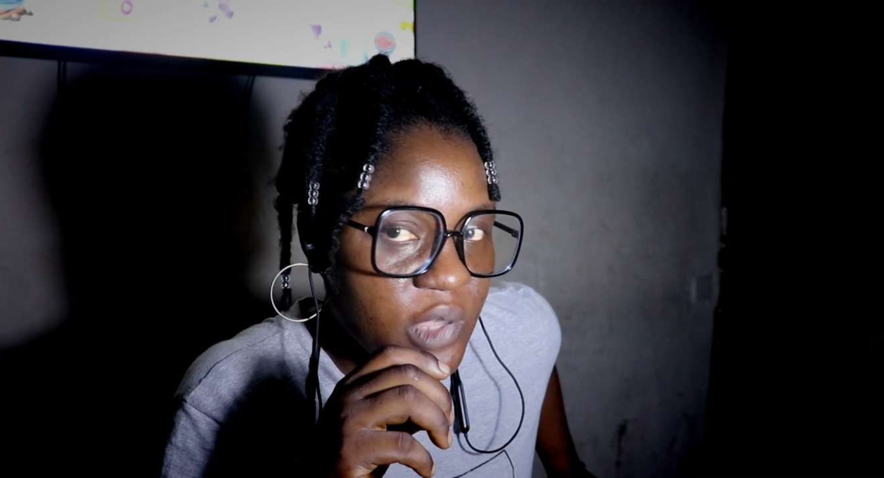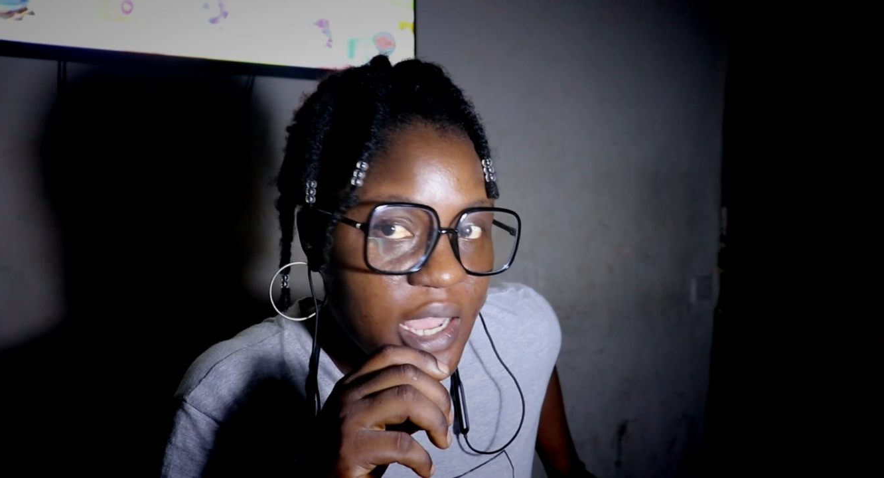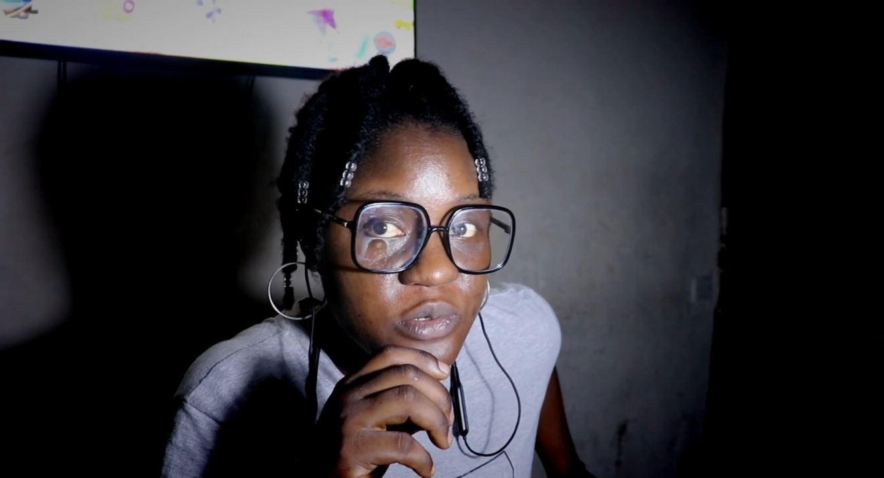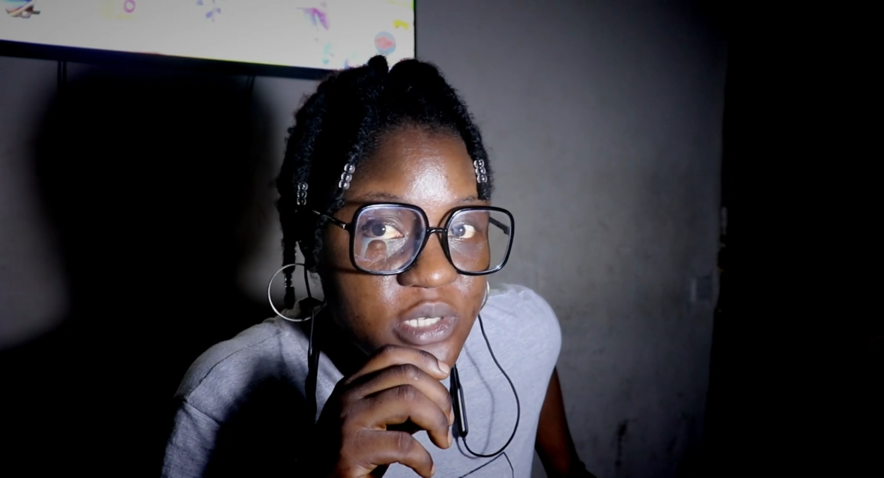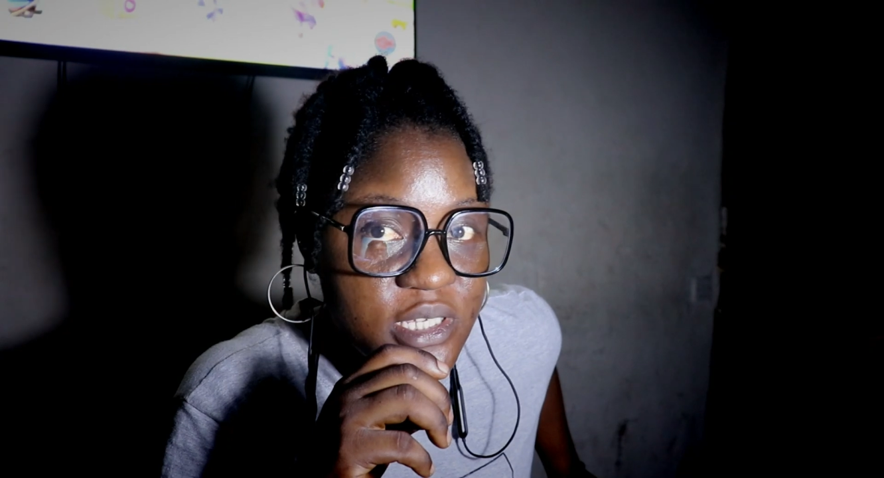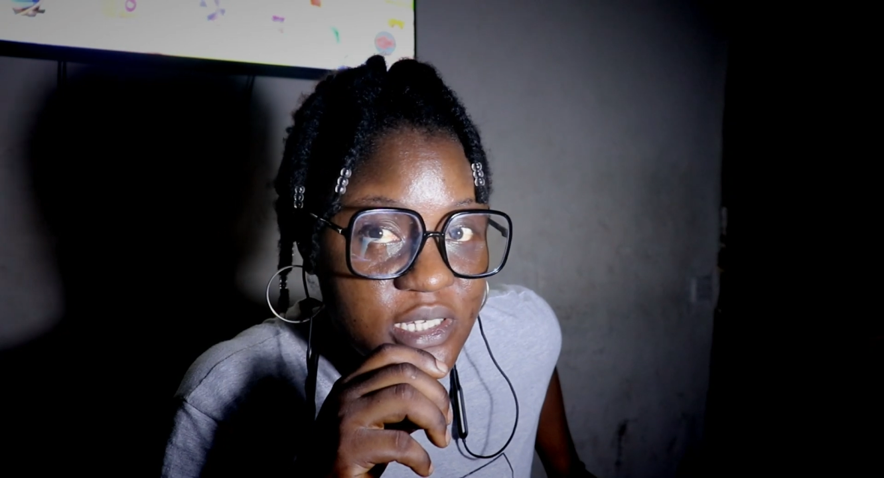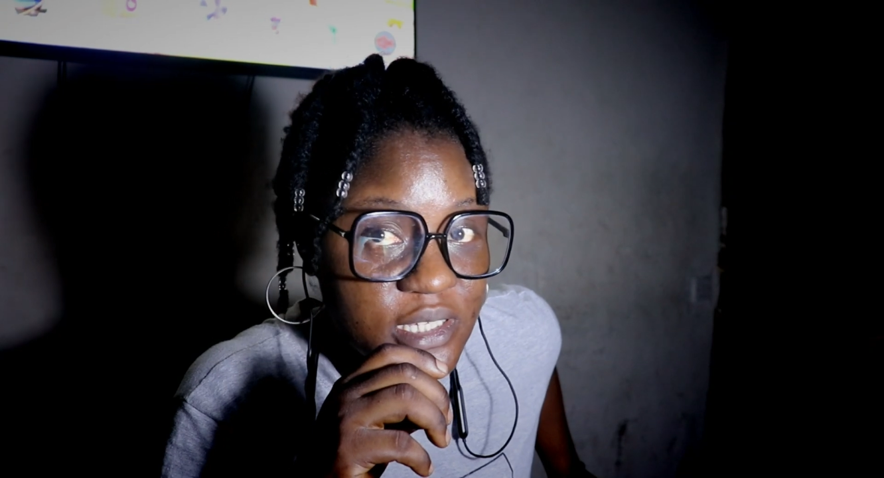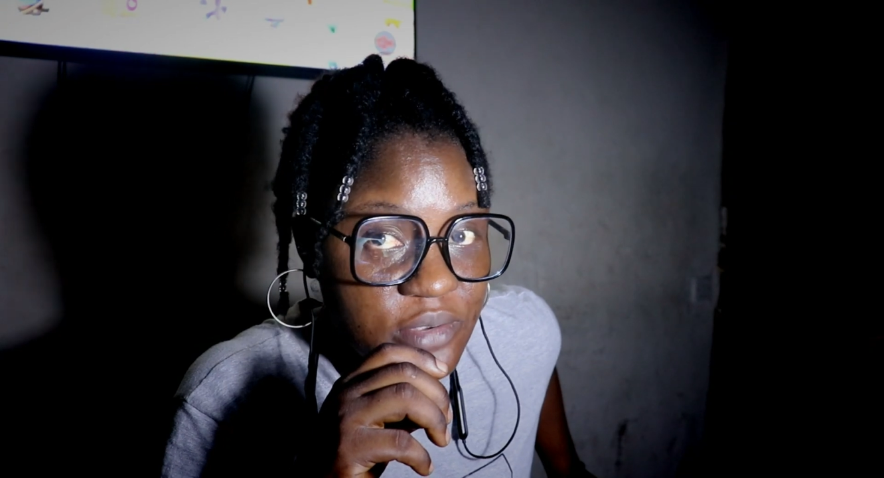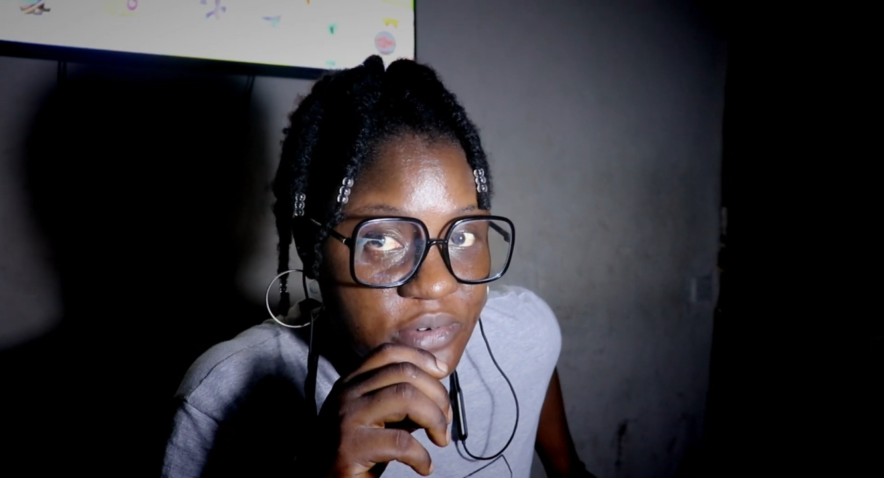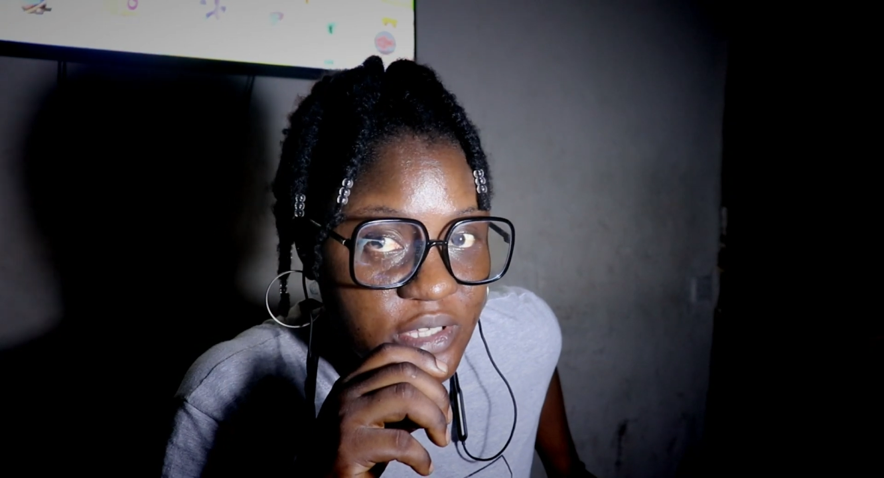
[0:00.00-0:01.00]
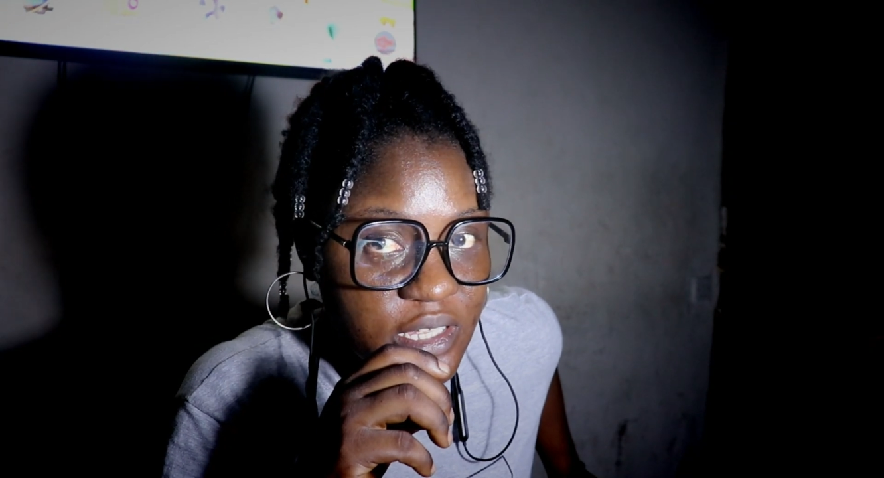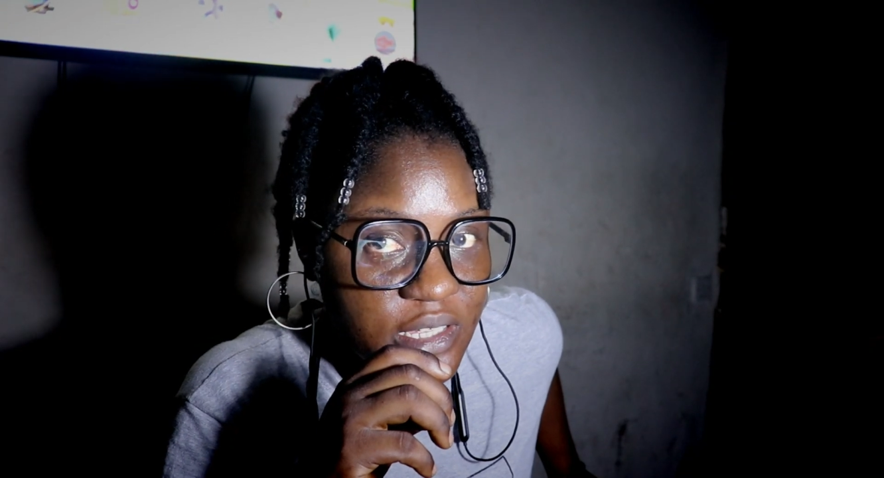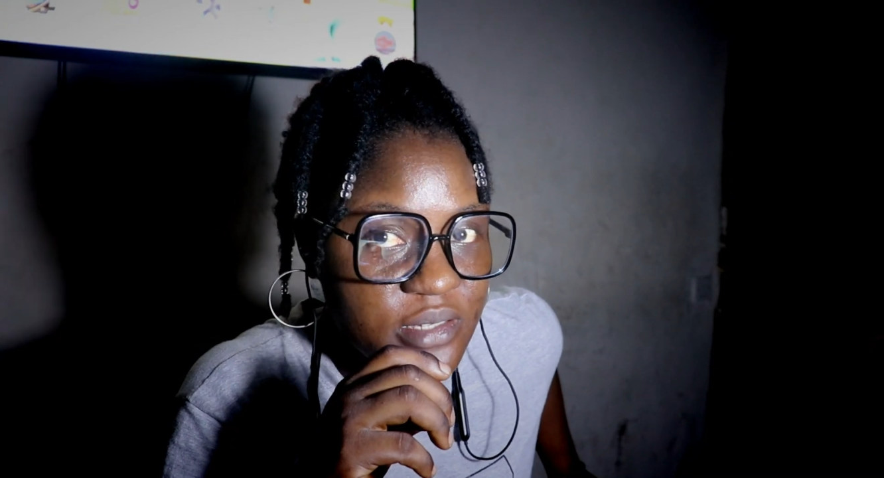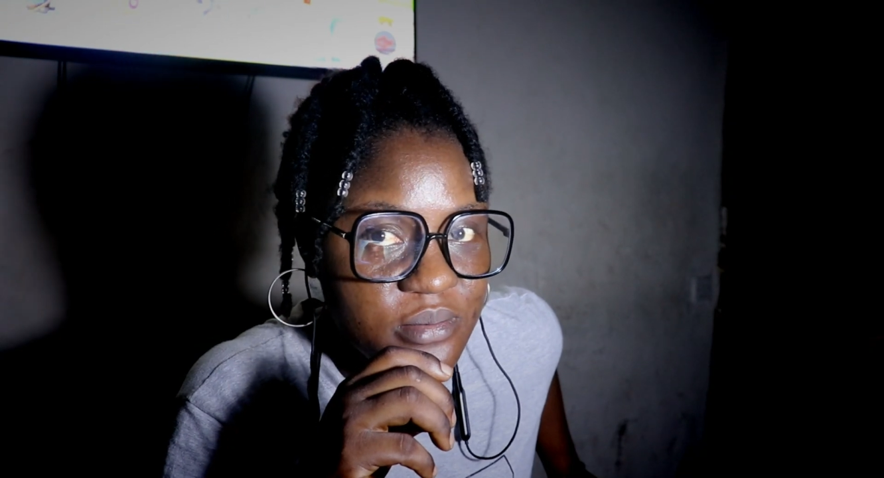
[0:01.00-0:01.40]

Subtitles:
I do this thing every day.